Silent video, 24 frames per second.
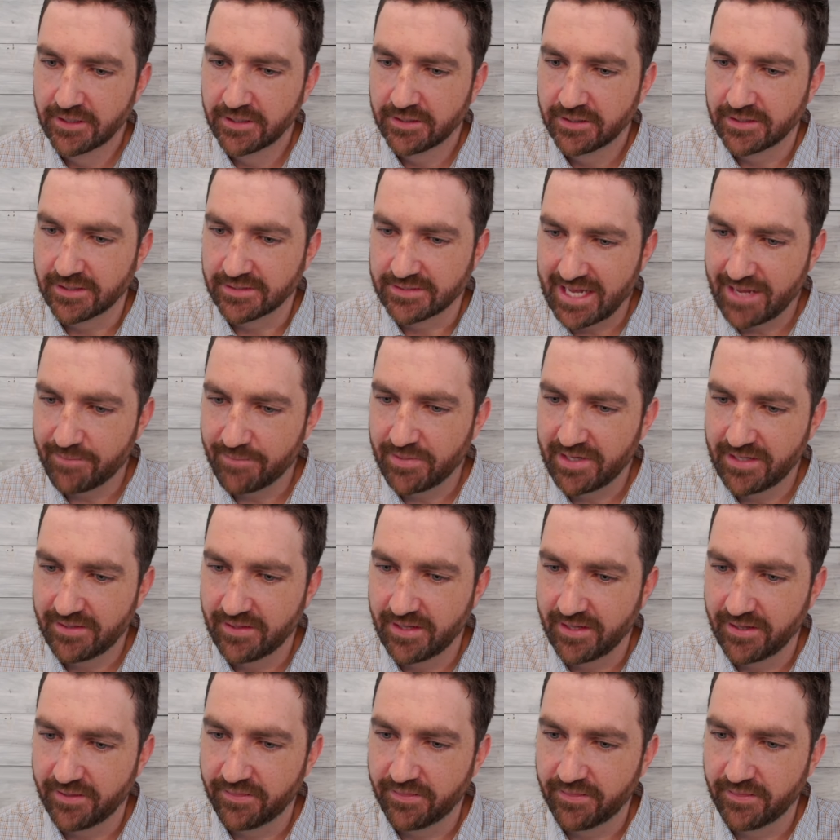Does that mean
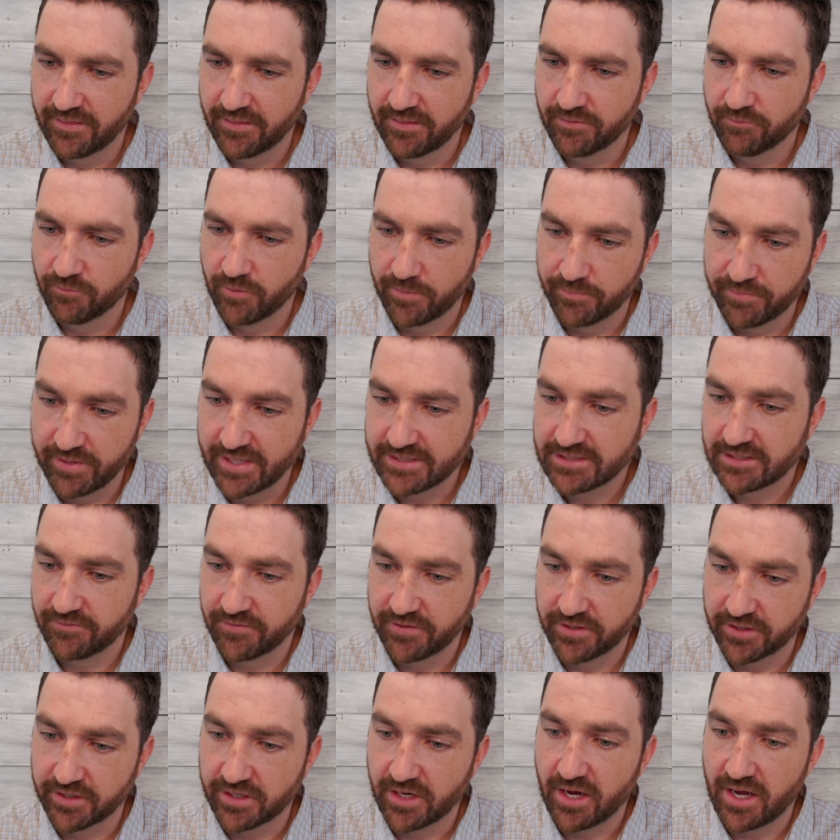that
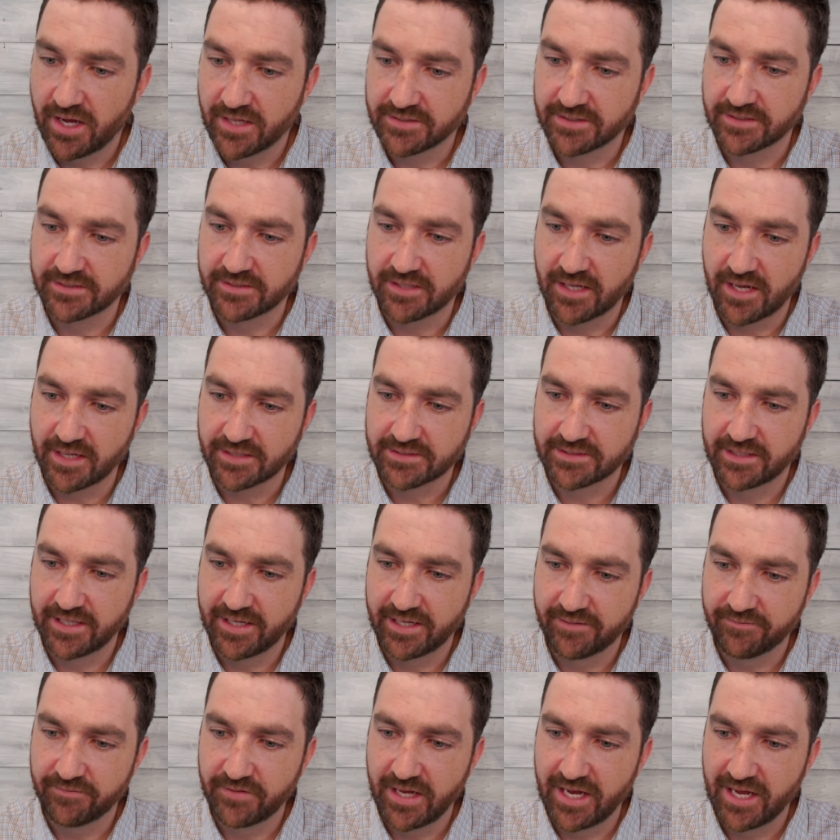remdesivir causes
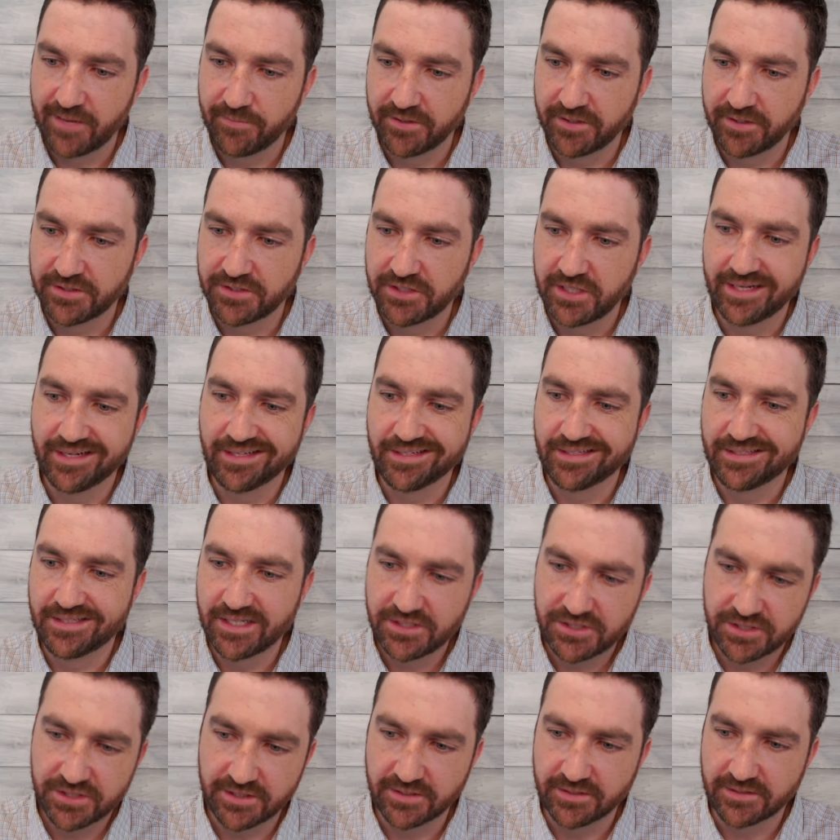oxidative damage in
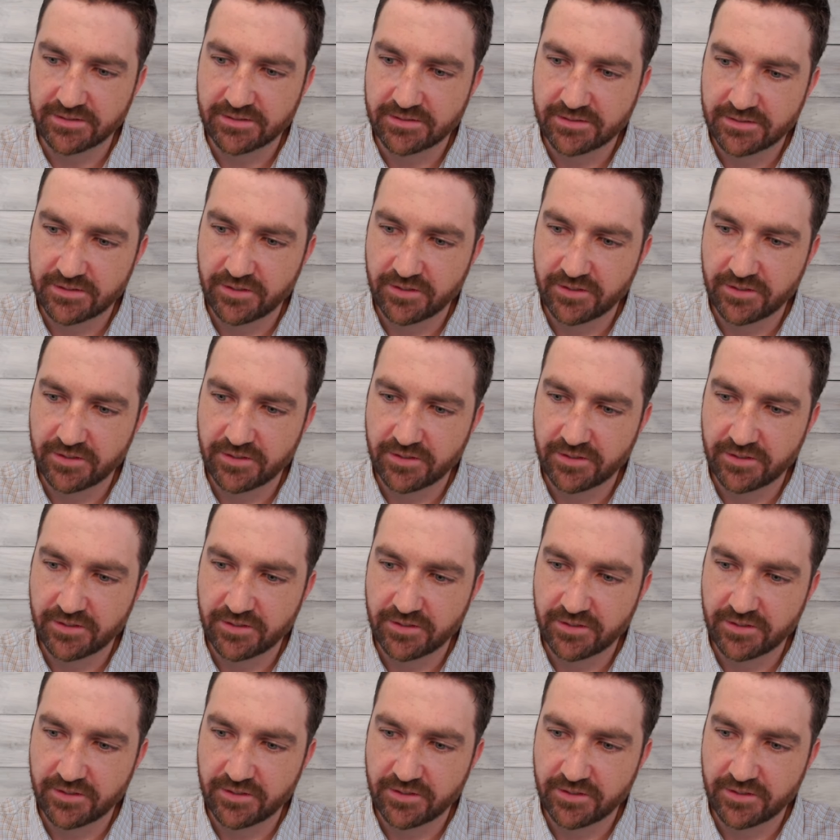addition